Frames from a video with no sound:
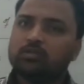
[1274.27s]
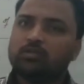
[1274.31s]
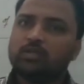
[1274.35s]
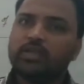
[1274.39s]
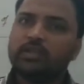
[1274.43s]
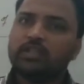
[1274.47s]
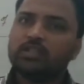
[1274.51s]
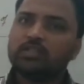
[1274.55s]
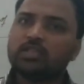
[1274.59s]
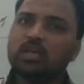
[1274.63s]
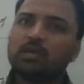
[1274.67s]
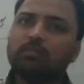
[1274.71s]

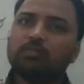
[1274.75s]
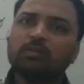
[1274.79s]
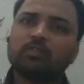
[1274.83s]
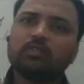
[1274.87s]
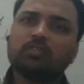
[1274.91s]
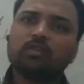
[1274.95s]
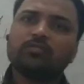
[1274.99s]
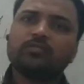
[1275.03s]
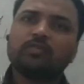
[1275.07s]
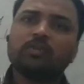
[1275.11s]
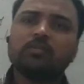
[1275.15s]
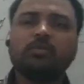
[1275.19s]
The
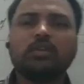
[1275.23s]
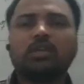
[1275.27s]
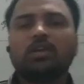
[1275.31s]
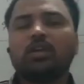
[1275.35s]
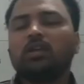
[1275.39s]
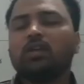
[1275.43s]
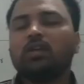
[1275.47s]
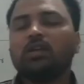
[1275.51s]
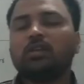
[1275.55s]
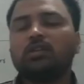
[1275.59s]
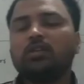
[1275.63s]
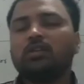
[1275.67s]
examples of
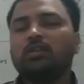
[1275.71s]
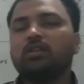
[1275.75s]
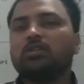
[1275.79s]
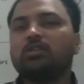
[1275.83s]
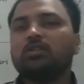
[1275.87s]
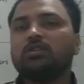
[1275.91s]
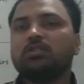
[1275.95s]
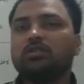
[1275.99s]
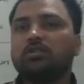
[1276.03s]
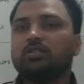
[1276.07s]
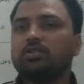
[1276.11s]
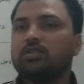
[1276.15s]
semiconductor
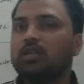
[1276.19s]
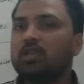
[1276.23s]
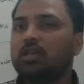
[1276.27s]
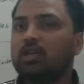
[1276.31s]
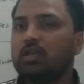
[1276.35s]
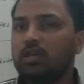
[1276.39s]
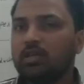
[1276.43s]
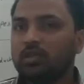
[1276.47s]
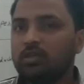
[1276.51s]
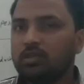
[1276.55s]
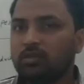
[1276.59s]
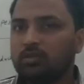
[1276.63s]
is
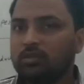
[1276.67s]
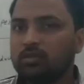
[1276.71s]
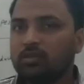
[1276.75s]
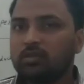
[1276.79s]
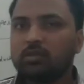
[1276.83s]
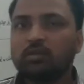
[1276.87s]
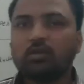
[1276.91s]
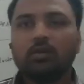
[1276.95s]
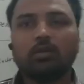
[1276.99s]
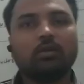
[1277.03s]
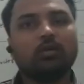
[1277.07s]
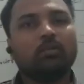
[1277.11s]
silicon,
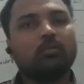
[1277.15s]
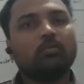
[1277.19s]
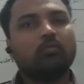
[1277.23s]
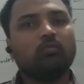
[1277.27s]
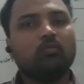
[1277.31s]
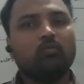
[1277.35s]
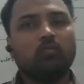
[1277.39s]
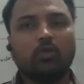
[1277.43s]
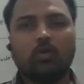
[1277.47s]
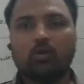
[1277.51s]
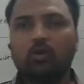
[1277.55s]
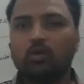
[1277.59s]

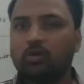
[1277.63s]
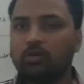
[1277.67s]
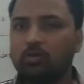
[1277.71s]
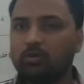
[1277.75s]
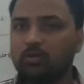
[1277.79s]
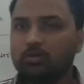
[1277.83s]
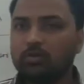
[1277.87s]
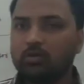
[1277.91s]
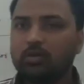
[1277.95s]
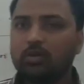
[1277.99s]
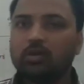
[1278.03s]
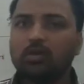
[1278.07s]

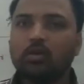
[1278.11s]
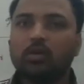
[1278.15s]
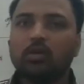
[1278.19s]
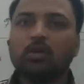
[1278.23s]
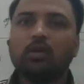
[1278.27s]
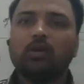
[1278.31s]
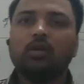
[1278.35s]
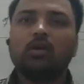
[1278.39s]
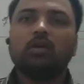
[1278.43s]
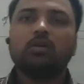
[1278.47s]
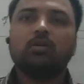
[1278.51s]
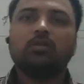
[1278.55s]
boron,
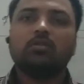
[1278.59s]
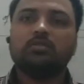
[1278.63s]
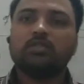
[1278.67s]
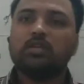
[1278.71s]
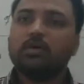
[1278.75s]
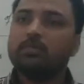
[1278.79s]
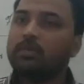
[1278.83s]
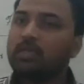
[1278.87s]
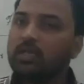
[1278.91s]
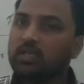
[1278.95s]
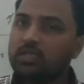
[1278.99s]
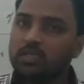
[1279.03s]

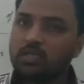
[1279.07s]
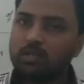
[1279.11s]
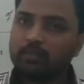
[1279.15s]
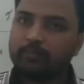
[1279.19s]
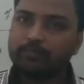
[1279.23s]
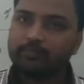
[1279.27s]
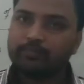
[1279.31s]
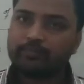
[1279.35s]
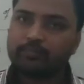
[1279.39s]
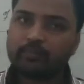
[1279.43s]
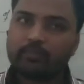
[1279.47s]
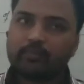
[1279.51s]

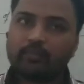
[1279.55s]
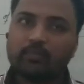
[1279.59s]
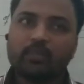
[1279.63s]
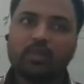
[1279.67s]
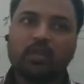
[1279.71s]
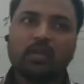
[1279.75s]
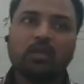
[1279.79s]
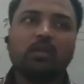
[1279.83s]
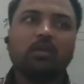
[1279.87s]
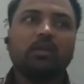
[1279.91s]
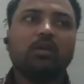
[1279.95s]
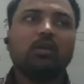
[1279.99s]
germanium.
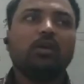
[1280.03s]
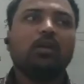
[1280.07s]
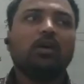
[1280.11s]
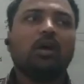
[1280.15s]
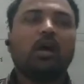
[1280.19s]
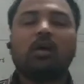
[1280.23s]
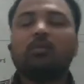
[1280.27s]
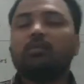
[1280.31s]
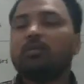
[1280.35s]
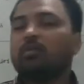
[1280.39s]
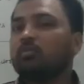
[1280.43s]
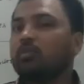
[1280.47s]

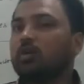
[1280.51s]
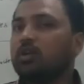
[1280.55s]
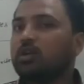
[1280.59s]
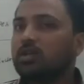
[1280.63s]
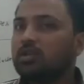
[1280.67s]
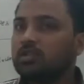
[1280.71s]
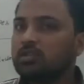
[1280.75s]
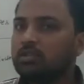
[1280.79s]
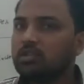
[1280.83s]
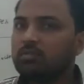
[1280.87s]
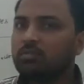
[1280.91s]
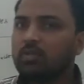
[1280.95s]
Our
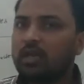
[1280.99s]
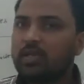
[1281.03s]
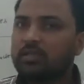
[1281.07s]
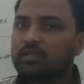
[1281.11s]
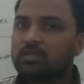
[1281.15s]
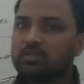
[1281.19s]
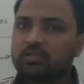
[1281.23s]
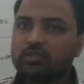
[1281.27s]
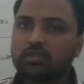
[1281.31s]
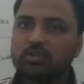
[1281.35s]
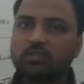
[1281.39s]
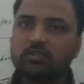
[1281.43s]
modern
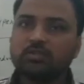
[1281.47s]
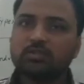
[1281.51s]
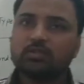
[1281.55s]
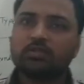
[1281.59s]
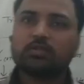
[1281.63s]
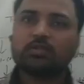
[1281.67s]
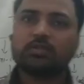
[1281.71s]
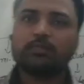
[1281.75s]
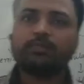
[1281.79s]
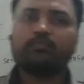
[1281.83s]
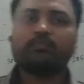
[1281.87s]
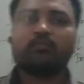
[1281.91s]

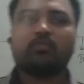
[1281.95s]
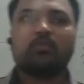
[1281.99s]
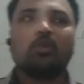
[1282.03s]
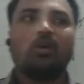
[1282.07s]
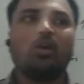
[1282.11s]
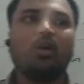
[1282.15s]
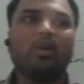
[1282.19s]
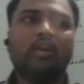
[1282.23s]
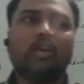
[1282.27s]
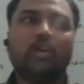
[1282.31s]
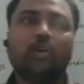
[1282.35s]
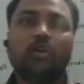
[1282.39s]
civilizations,
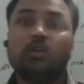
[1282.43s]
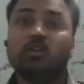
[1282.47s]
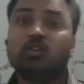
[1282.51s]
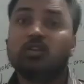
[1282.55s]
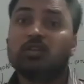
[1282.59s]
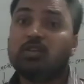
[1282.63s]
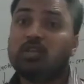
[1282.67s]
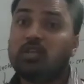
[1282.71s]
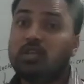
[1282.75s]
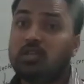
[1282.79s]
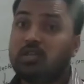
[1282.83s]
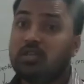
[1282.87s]

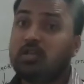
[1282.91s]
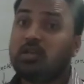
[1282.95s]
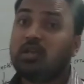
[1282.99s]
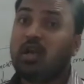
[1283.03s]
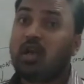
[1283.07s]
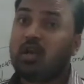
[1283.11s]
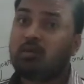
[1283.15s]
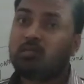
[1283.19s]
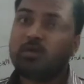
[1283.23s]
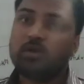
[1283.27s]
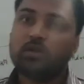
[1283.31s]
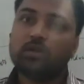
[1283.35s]
or
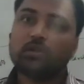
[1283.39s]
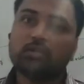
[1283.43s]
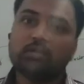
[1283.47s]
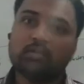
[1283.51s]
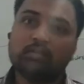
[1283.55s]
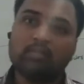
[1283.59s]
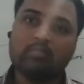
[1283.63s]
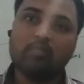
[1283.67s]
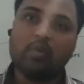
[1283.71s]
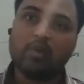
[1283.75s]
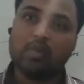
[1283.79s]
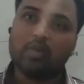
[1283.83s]
in our
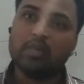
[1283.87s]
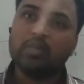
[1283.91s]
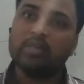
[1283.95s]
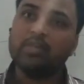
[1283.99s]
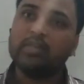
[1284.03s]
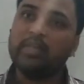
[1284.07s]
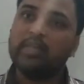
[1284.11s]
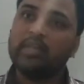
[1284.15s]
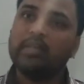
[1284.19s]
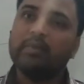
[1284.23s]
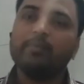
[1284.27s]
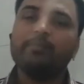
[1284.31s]

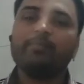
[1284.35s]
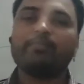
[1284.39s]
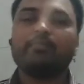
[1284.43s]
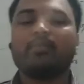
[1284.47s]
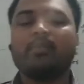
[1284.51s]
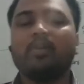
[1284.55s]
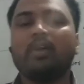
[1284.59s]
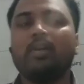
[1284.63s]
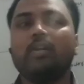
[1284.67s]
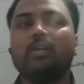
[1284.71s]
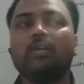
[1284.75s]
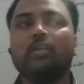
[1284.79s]
modern day,
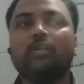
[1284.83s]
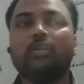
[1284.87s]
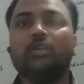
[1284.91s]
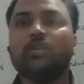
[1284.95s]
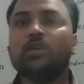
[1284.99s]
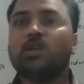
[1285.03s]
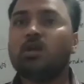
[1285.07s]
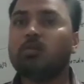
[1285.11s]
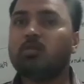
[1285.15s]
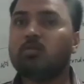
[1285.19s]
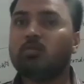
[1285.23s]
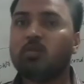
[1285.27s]
or
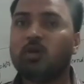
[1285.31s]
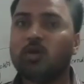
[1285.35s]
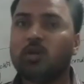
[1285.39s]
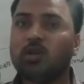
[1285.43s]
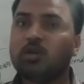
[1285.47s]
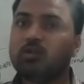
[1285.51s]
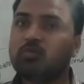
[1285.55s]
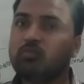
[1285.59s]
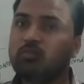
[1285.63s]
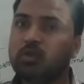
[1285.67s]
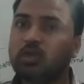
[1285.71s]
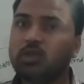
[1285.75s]
in our
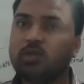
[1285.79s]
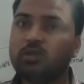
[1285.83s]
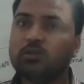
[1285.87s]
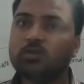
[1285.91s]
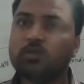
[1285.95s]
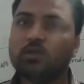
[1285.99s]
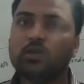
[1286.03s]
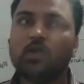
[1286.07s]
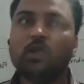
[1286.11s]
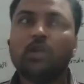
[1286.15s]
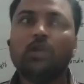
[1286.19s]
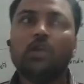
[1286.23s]
modern
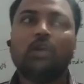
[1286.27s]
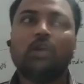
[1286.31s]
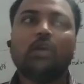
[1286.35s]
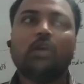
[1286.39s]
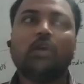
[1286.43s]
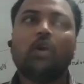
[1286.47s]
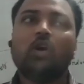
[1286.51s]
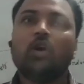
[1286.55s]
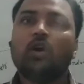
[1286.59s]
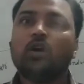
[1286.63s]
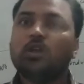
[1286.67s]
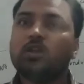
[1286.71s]
world,
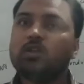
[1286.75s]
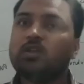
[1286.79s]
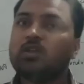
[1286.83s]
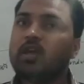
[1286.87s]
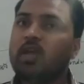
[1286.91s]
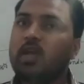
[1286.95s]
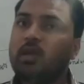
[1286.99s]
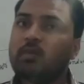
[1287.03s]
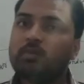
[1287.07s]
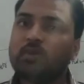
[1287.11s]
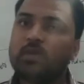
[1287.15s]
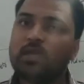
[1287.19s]
all
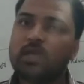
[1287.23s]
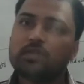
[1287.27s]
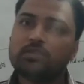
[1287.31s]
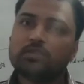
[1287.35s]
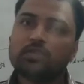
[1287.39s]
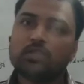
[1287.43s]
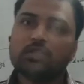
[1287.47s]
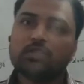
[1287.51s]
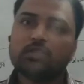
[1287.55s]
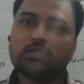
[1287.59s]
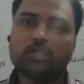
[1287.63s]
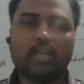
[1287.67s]
the
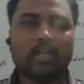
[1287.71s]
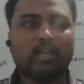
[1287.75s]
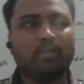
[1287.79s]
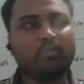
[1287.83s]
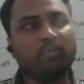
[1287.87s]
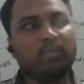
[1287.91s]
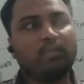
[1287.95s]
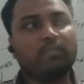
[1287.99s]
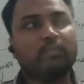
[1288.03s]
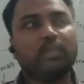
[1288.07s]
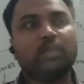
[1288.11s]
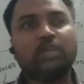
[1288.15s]
appliances
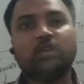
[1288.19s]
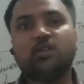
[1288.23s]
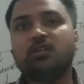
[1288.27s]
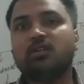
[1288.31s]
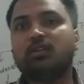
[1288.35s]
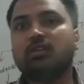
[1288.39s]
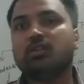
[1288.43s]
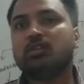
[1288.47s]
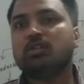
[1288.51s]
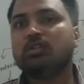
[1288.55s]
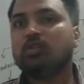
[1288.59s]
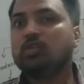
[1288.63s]
that we will
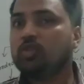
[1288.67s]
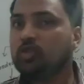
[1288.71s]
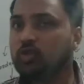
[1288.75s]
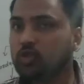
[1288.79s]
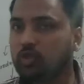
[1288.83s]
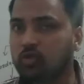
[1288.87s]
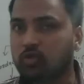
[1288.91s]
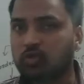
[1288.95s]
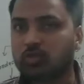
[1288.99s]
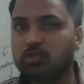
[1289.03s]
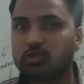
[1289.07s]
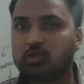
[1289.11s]

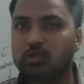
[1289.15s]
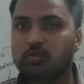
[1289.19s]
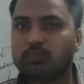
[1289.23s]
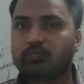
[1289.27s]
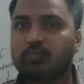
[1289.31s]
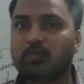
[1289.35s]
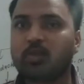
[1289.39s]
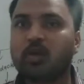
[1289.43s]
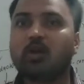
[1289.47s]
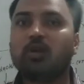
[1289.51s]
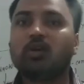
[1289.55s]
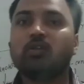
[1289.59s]
use
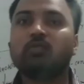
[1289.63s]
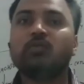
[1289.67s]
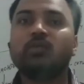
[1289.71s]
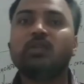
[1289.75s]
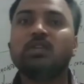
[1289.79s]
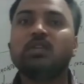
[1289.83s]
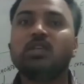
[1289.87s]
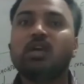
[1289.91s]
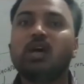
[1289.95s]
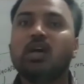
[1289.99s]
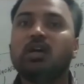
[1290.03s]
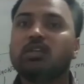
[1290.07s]
or
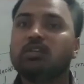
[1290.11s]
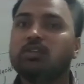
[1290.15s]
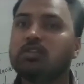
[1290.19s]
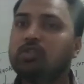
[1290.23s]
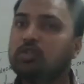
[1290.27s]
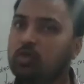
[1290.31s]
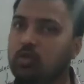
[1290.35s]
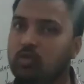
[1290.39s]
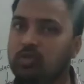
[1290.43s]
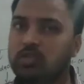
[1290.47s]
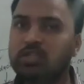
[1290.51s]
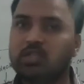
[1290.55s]
we are
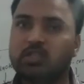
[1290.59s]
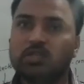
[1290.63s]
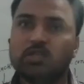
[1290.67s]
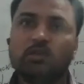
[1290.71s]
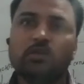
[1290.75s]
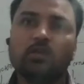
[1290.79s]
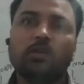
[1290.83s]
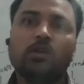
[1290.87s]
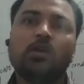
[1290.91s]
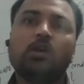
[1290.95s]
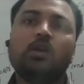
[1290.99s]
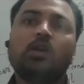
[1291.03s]

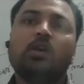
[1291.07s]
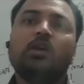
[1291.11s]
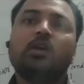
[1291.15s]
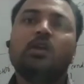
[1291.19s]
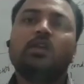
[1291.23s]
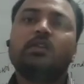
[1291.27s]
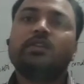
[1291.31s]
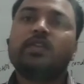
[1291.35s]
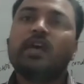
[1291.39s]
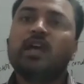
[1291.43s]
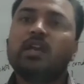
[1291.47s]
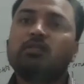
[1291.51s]
using,
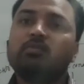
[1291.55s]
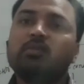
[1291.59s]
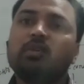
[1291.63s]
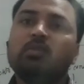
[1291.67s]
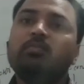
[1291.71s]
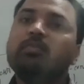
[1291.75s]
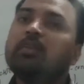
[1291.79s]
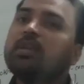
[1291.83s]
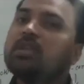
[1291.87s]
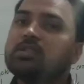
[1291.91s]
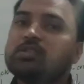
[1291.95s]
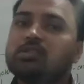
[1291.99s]
that will
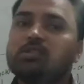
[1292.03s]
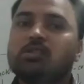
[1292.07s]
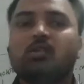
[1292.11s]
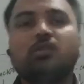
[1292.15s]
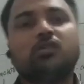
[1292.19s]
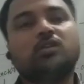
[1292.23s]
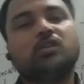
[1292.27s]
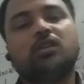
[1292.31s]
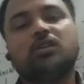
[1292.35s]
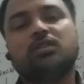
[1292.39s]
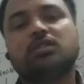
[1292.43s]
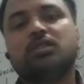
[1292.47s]
based
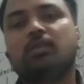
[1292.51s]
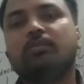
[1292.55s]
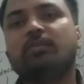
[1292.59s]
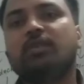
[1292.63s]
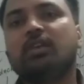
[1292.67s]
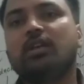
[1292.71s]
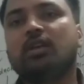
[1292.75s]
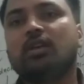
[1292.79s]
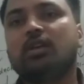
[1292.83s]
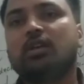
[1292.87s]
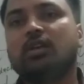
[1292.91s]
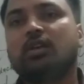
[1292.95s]
on the
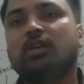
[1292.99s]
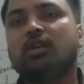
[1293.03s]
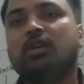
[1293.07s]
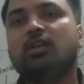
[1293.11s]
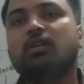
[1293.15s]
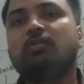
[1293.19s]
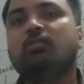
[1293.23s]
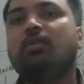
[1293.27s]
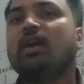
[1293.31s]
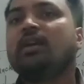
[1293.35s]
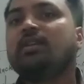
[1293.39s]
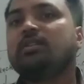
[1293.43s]

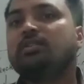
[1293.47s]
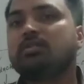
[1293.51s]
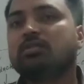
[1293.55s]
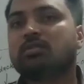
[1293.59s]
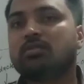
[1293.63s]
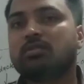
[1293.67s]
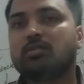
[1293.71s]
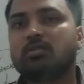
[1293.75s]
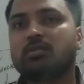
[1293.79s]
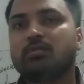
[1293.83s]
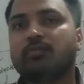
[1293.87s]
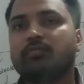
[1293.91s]
semiconductor
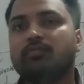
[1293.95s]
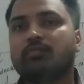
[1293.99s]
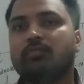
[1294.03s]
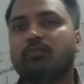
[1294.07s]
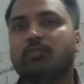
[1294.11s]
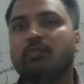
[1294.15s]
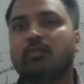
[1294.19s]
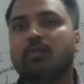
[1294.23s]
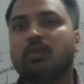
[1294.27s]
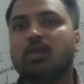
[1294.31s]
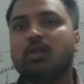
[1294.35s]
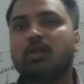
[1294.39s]
device,
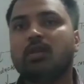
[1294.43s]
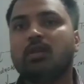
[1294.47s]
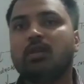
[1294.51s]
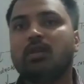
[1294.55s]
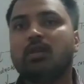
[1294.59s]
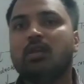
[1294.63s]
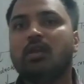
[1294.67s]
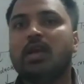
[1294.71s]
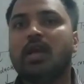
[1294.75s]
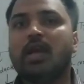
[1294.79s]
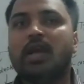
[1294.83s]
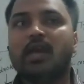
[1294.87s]

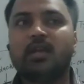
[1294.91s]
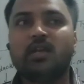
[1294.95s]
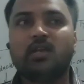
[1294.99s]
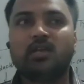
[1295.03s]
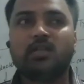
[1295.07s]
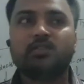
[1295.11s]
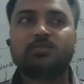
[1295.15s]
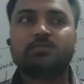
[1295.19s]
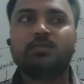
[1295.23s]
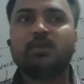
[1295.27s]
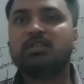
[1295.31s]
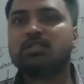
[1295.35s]

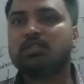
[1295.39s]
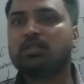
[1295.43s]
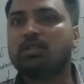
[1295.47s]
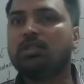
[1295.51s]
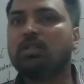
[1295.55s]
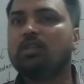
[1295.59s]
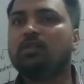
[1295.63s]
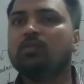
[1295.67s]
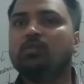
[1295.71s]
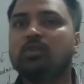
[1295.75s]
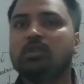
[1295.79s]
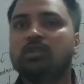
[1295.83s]
and
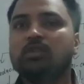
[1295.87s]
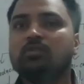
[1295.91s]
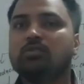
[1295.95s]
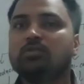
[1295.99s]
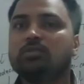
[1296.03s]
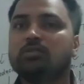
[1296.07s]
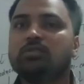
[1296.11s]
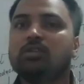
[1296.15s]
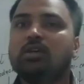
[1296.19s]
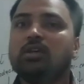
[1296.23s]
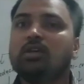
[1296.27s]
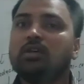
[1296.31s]
especially we
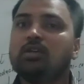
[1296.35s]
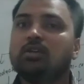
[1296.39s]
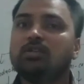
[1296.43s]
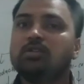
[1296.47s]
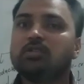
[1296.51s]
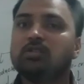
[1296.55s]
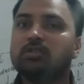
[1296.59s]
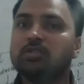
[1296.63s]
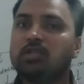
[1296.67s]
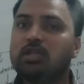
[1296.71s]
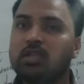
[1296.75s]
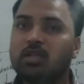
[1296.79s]
use the
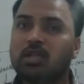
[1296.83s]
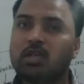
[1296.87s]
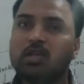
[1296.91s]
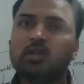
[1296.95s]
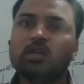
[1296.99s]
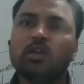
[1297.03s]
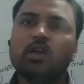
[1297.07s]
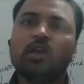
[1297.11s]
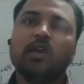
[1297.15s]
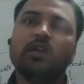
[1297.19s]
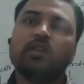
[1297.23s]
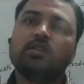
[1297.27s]

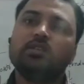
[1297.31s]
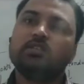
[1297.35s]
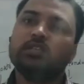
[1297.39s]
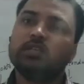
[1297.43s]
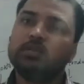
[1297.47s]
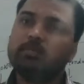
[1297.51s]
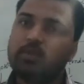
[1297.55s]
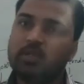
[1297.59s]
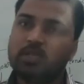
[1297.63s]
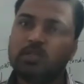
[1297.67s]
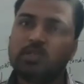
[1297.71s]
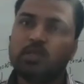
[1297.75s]
silicon and
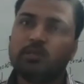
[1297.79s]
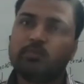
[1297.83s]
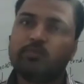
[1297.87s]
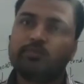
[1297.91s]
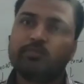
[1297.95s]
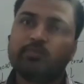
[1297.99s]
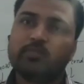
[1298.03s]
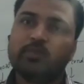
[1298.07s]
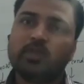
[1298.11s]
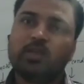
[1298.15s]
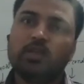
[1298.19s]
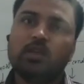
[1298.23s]

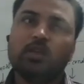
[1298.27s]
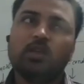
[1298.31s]
germanium.